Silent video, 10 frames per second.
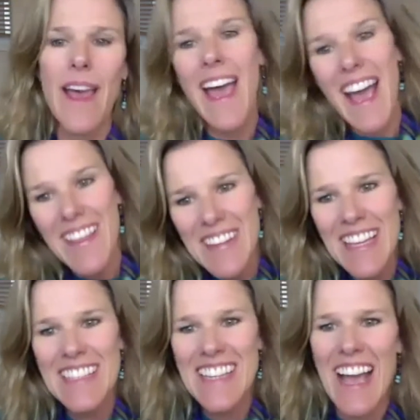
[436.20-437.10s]
And
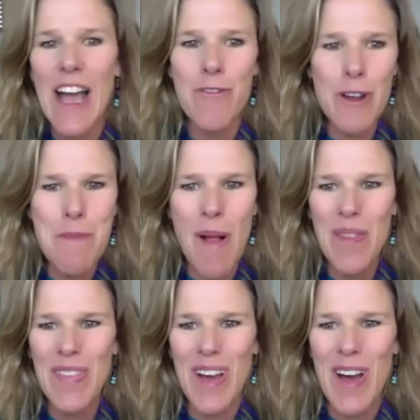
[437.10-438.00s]
then, yeah, every
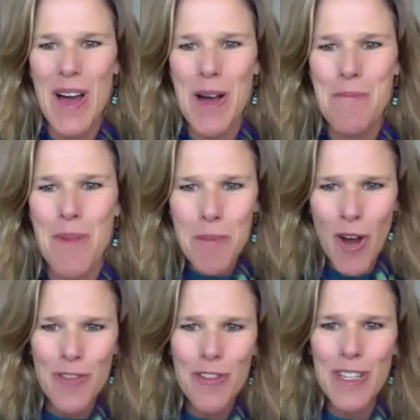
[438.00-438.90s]
month I'm
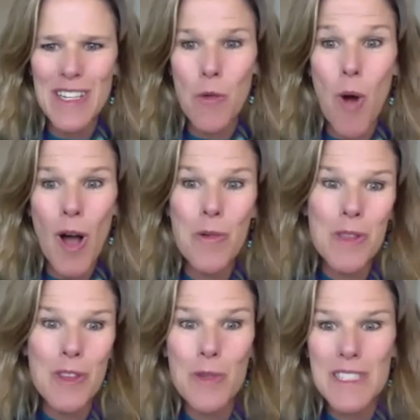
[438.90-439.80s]
offering a Walk
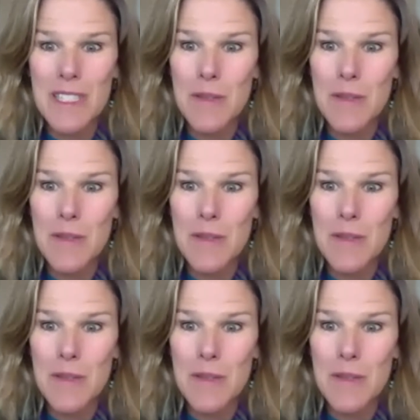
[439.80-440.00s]
with the Wisdoms